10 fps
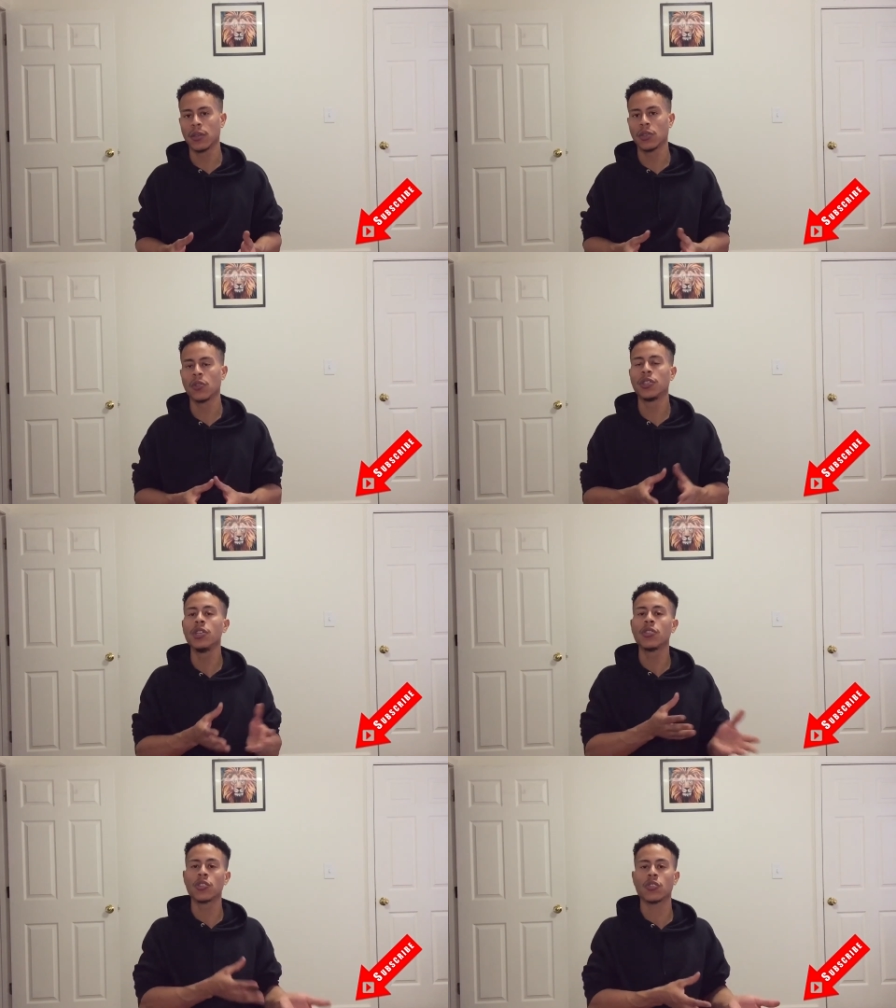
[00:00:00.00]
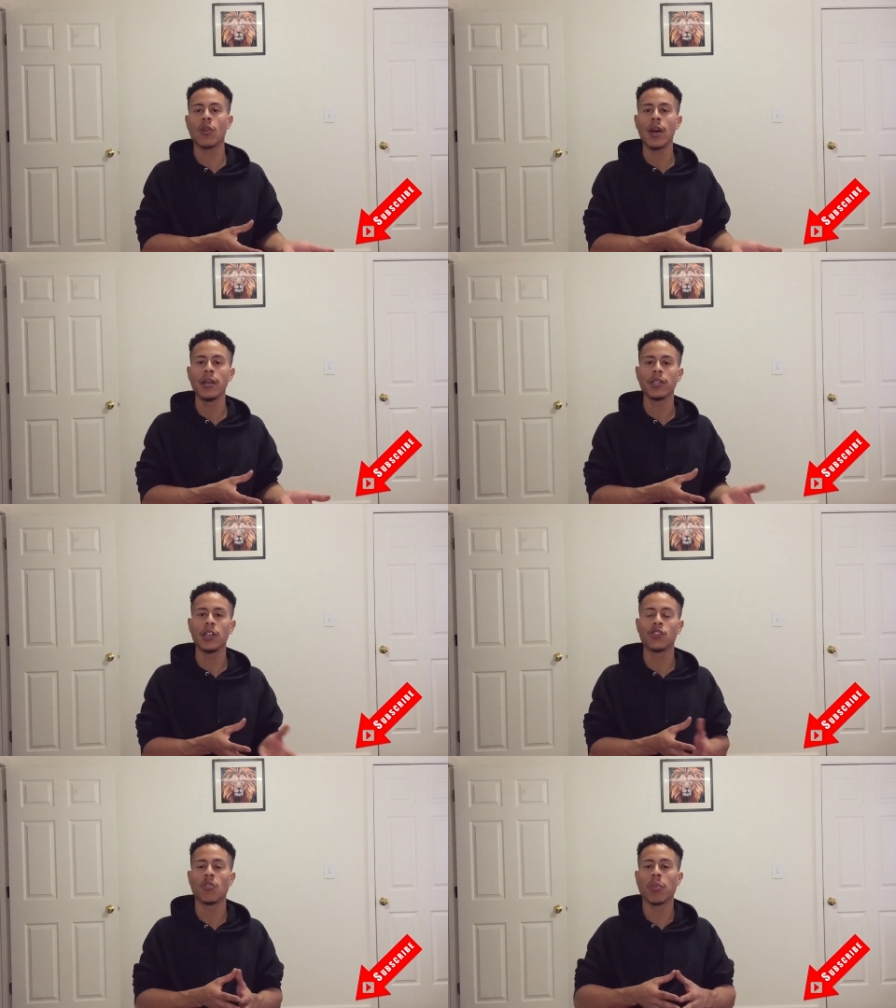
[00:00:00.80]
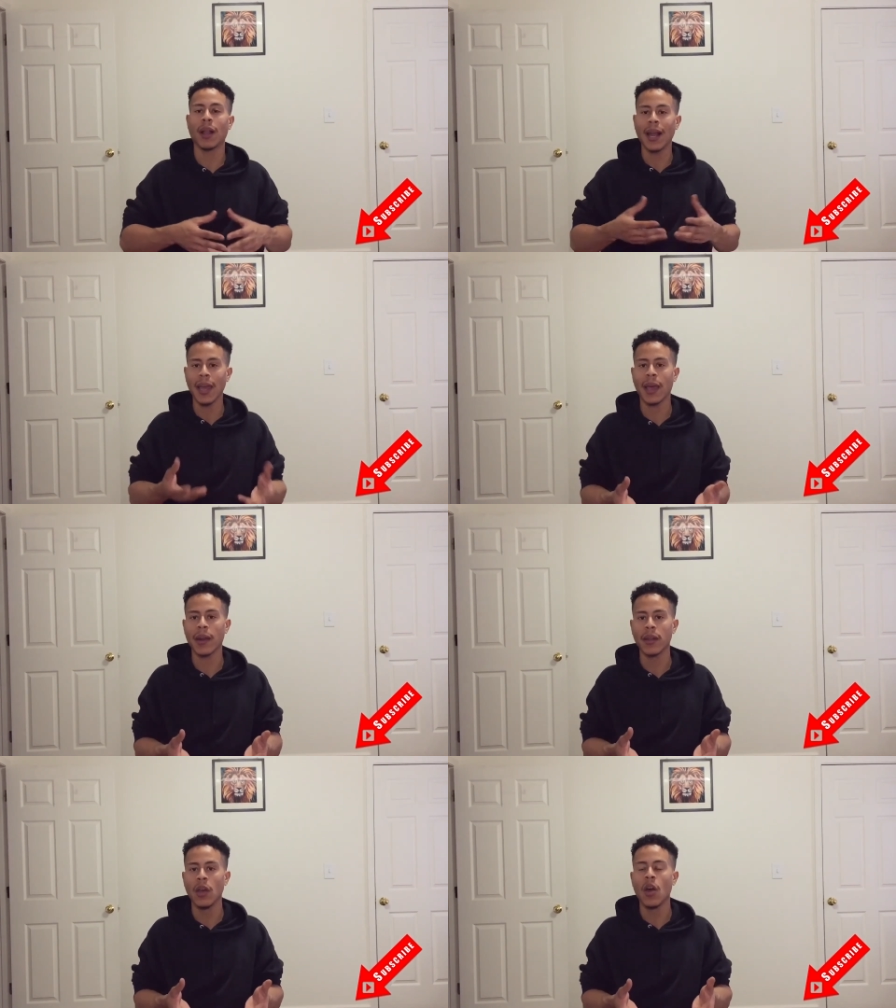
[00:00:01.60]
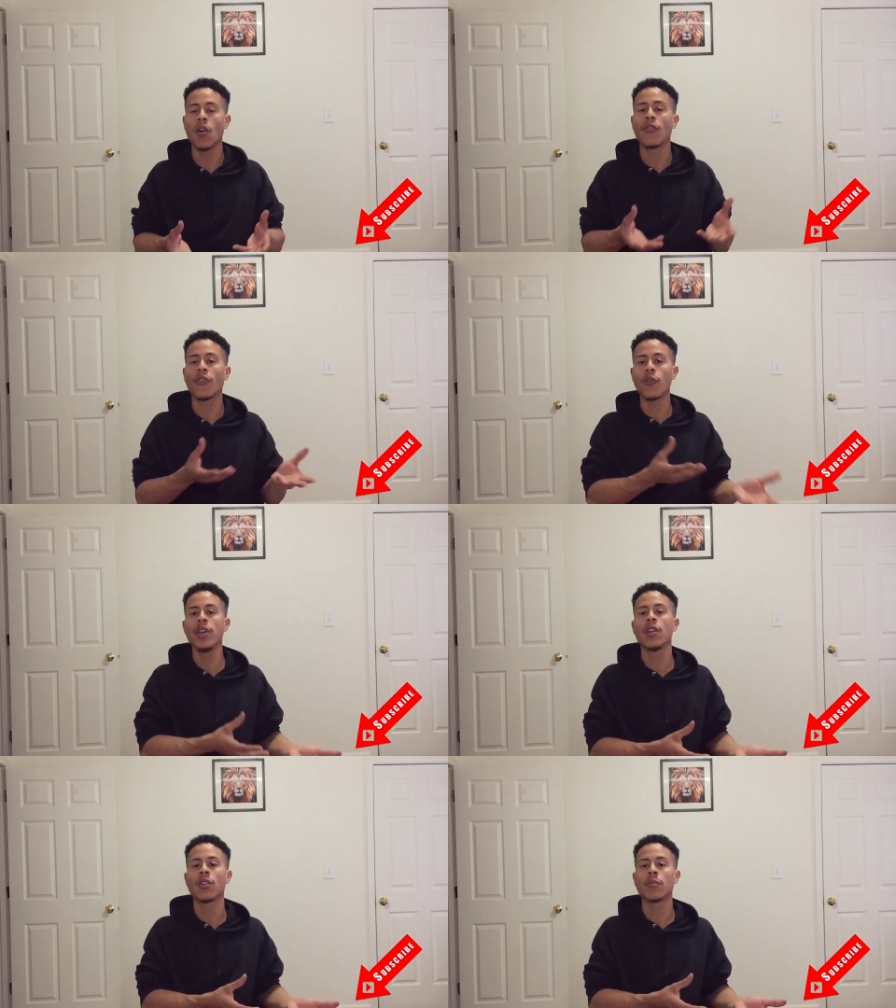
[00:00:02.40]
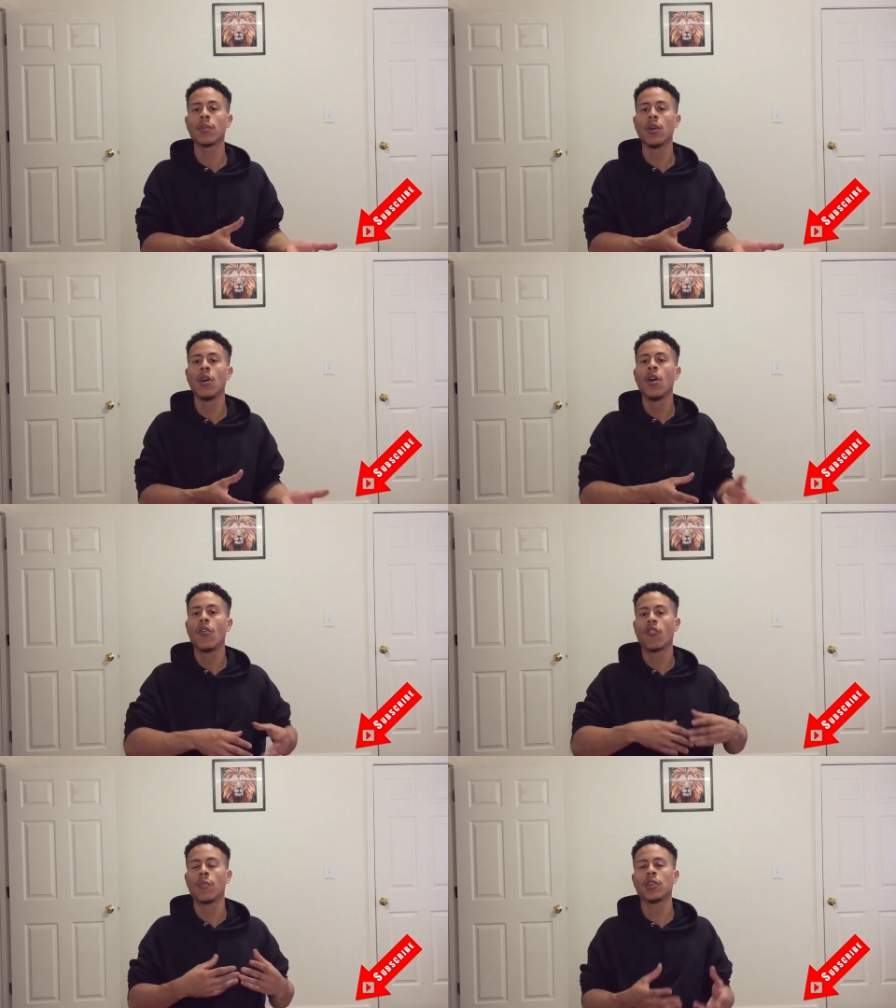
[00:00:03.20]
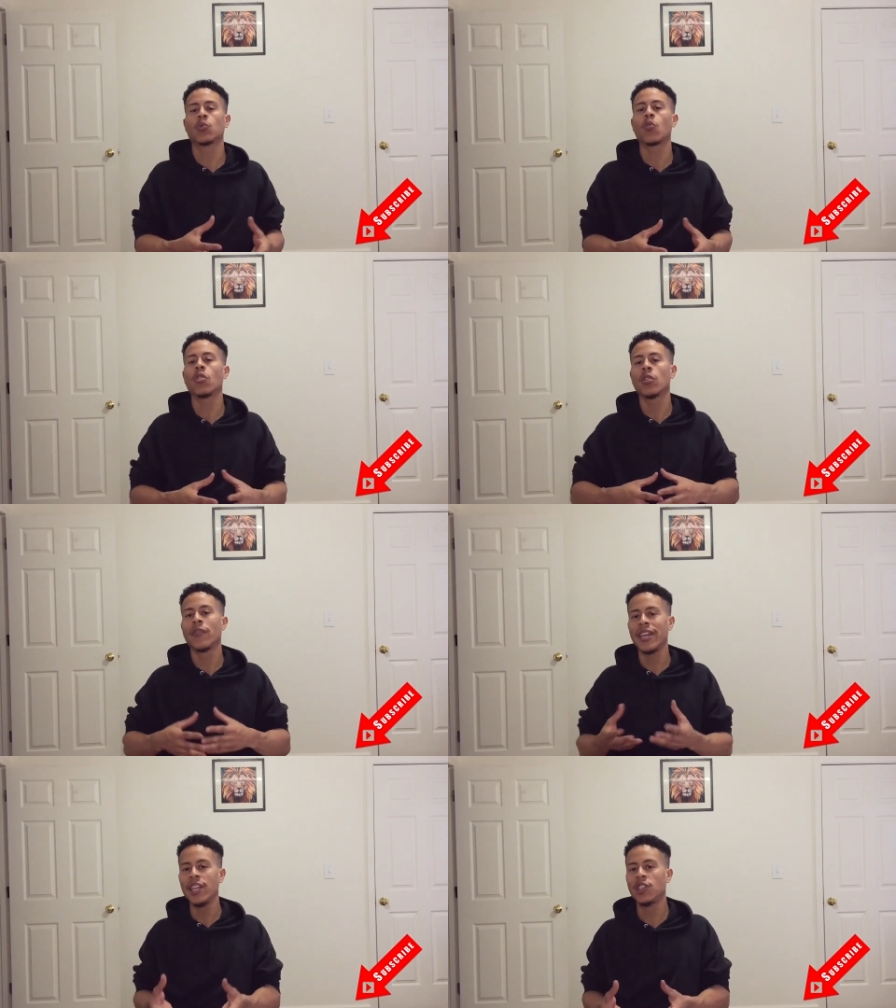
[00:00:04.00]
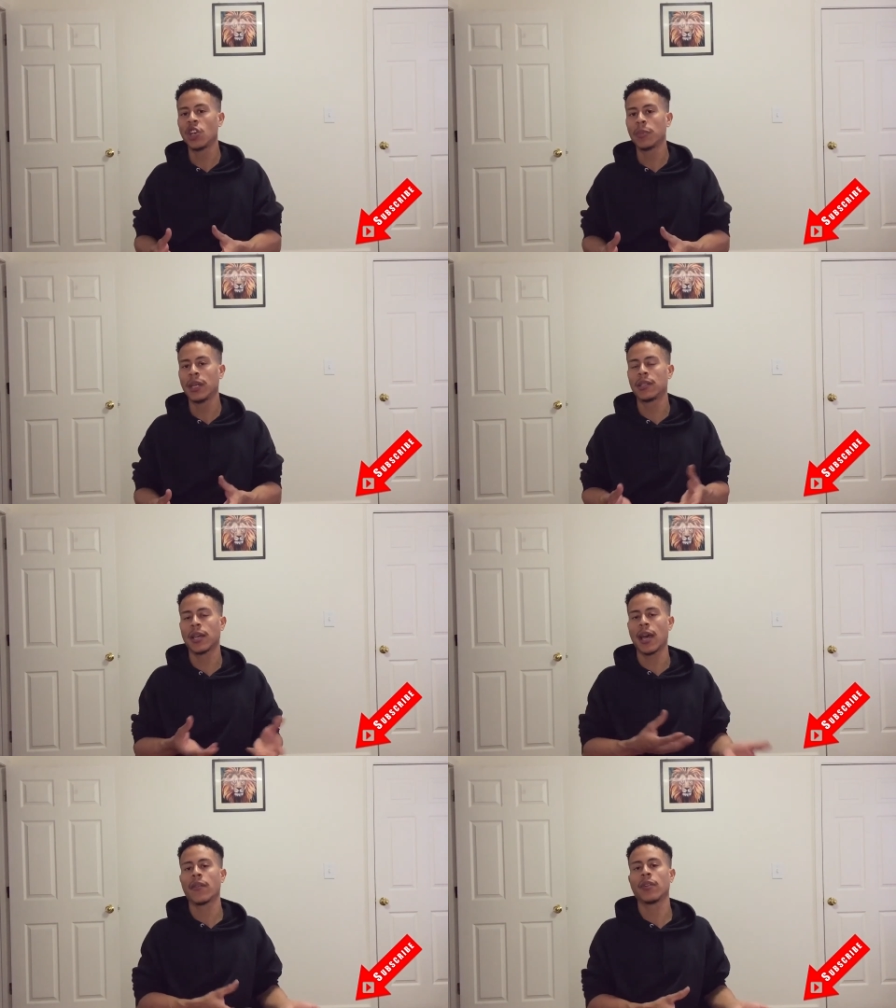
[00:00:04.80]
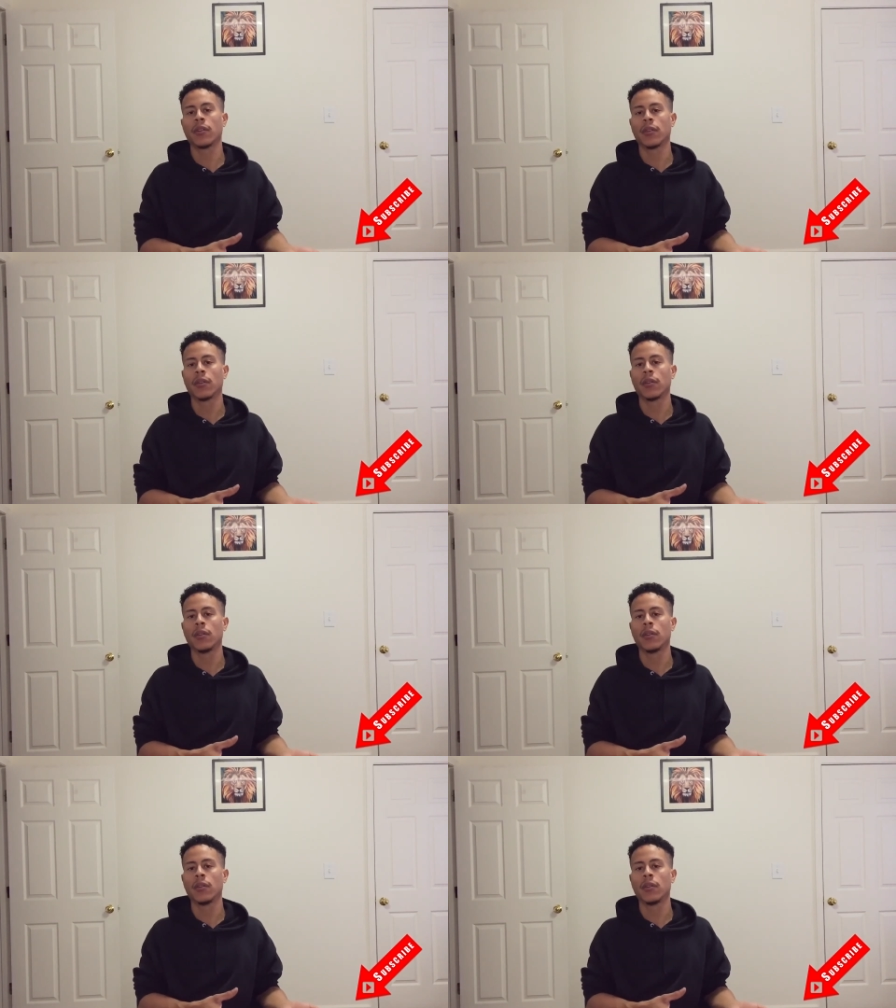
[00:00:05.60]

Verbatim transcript: So Jesus Christ is your plan of freedom from this world of Egypt into heaven.